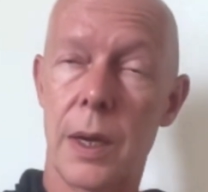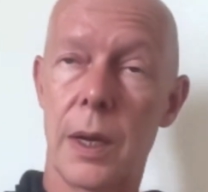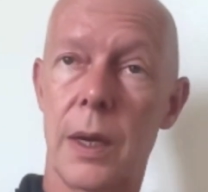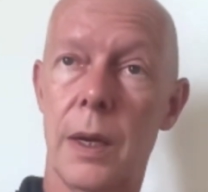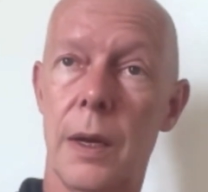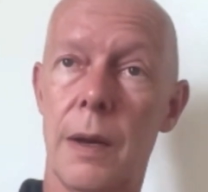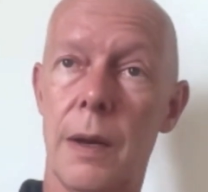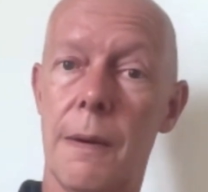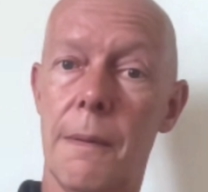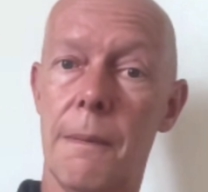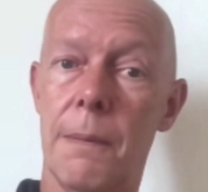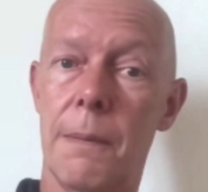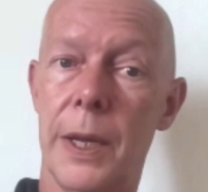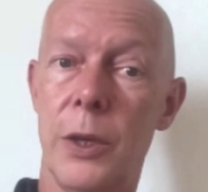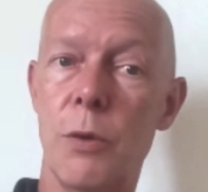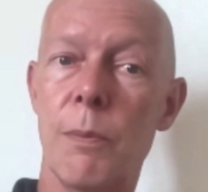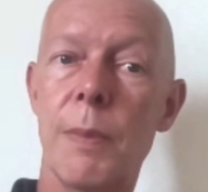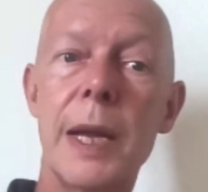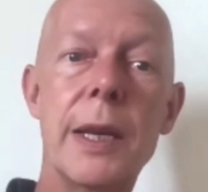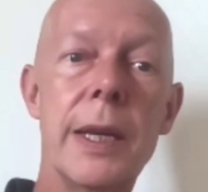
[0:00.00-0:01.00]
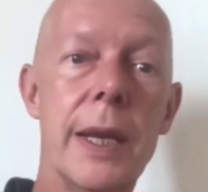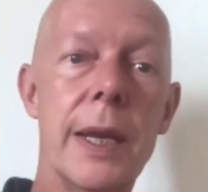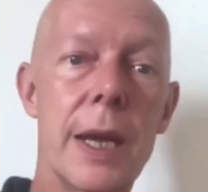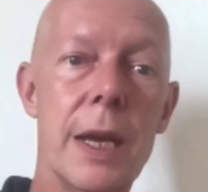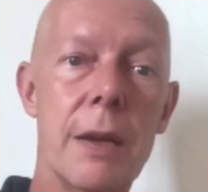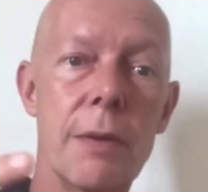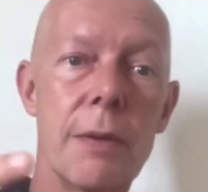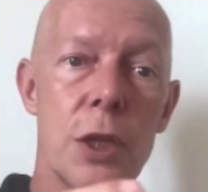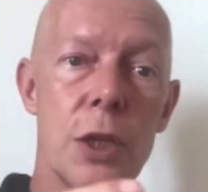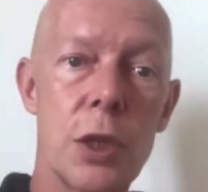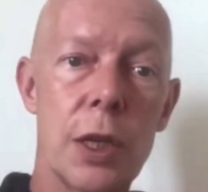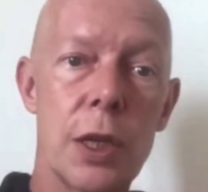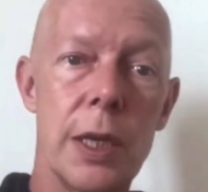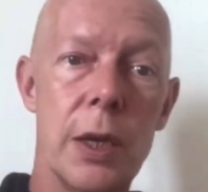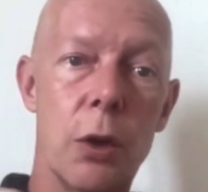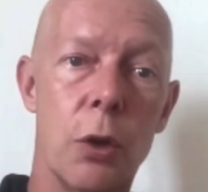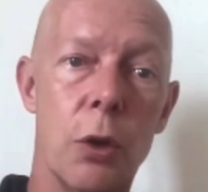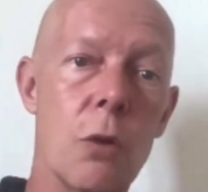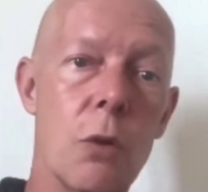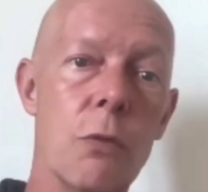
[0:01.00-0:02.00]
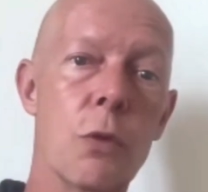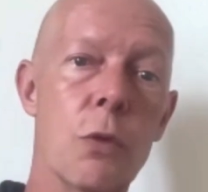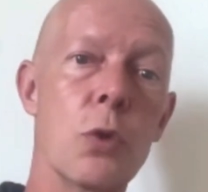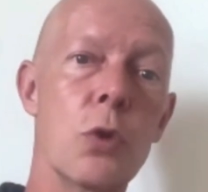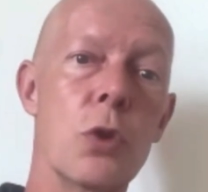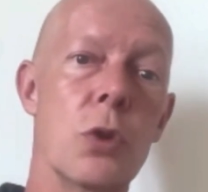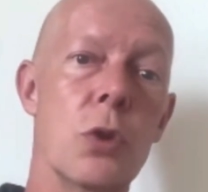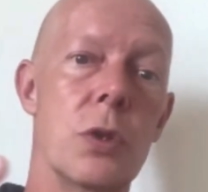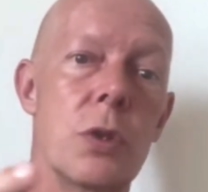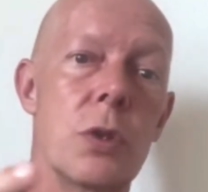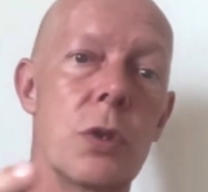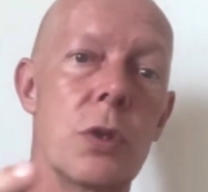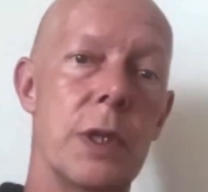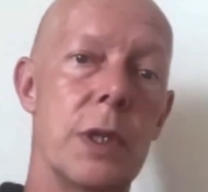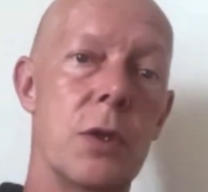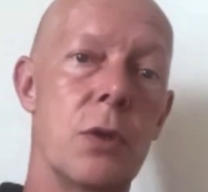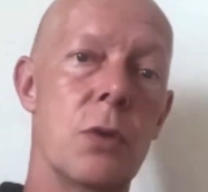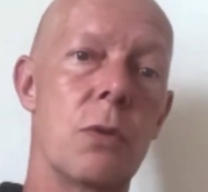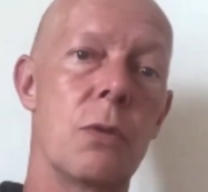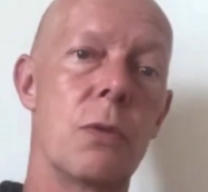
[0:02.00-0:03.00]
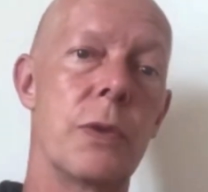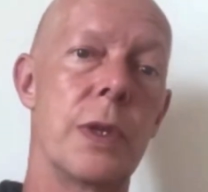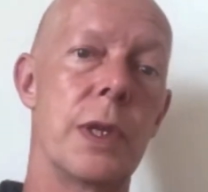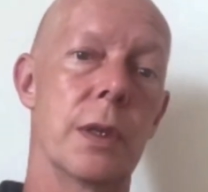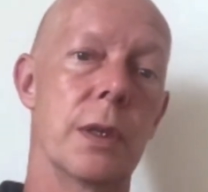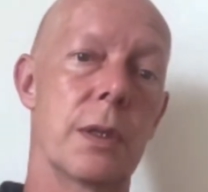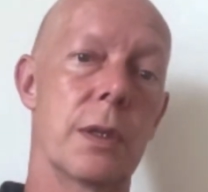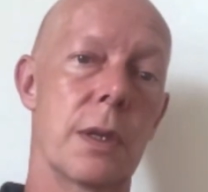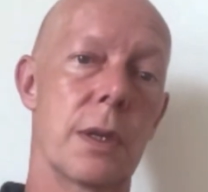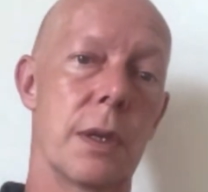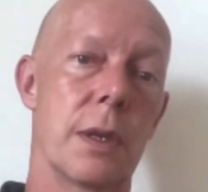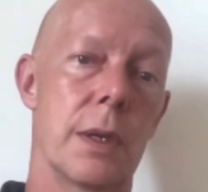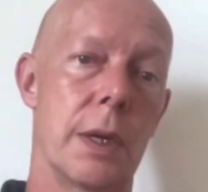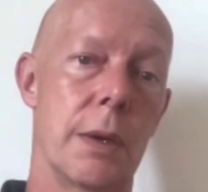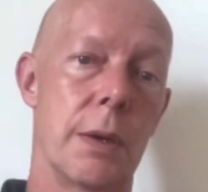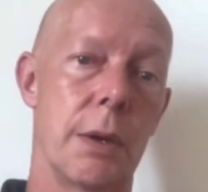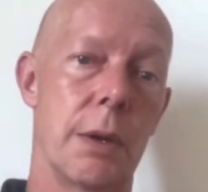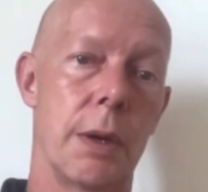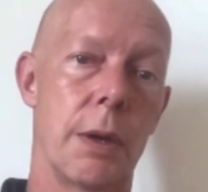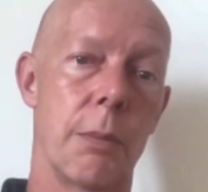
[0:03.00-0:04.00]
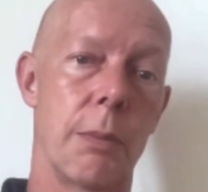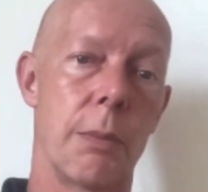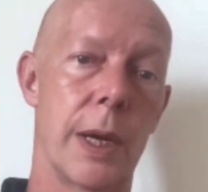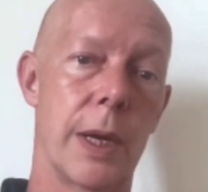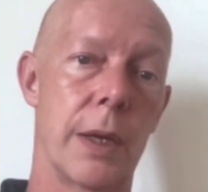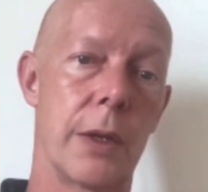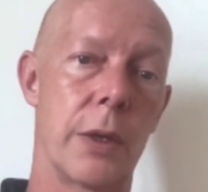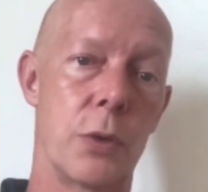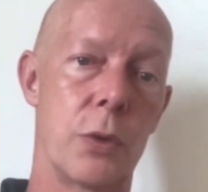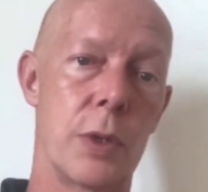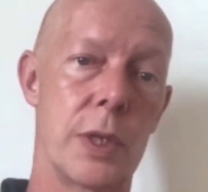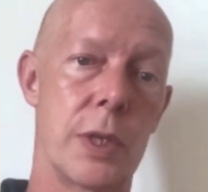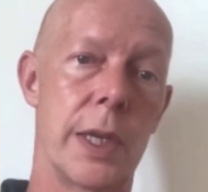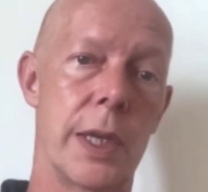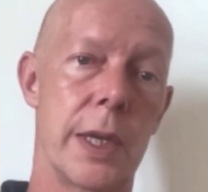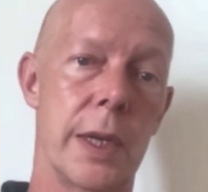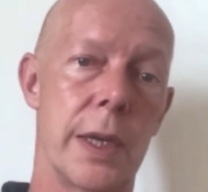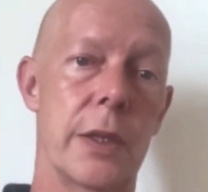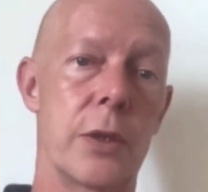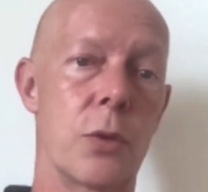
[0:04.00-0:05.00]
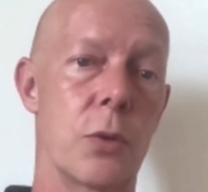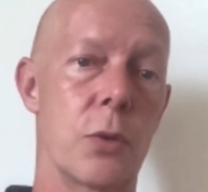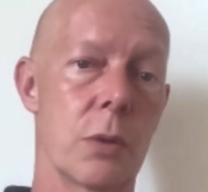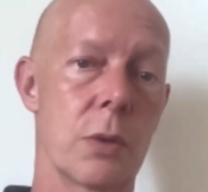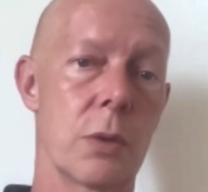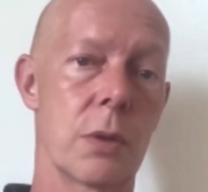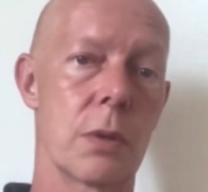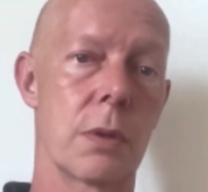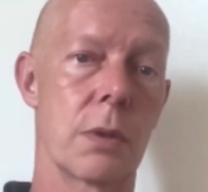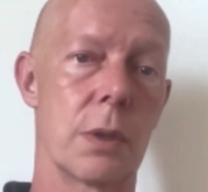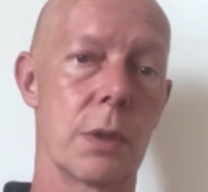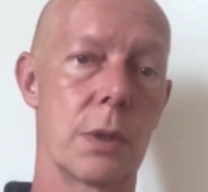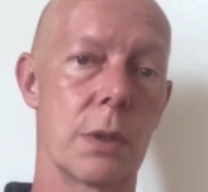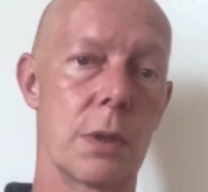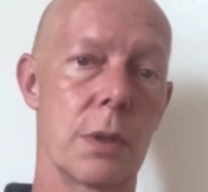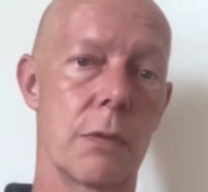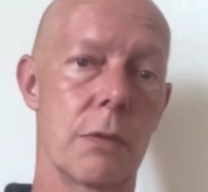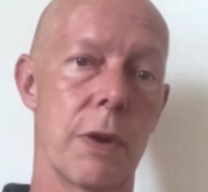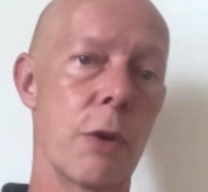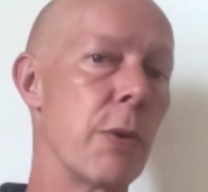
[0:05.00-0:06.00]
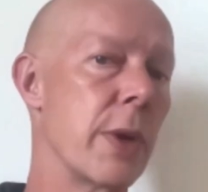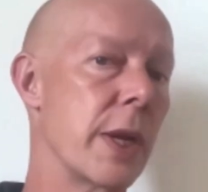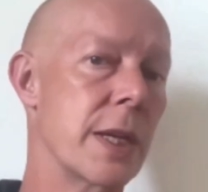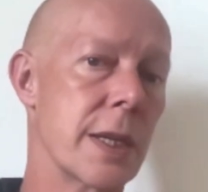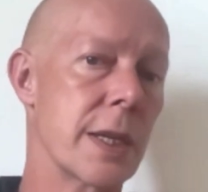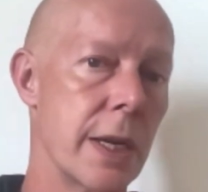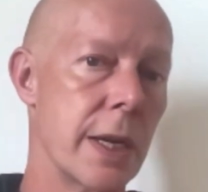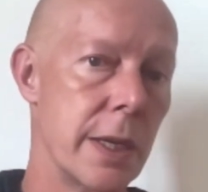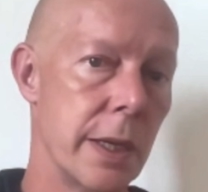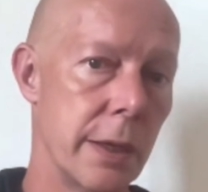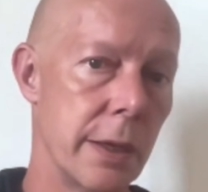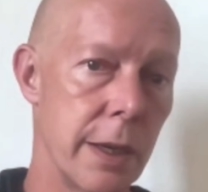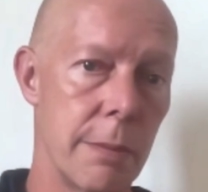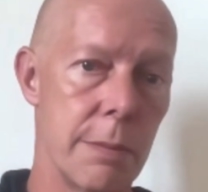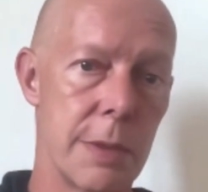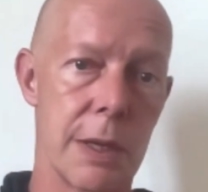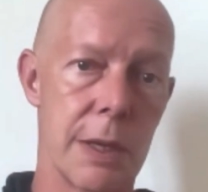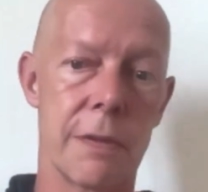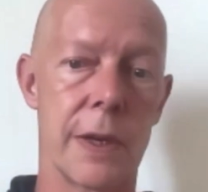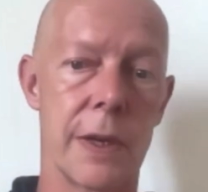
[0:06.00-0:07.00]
And you might have actually a convergence of these two fields by using AI tools. This is very exciting times, I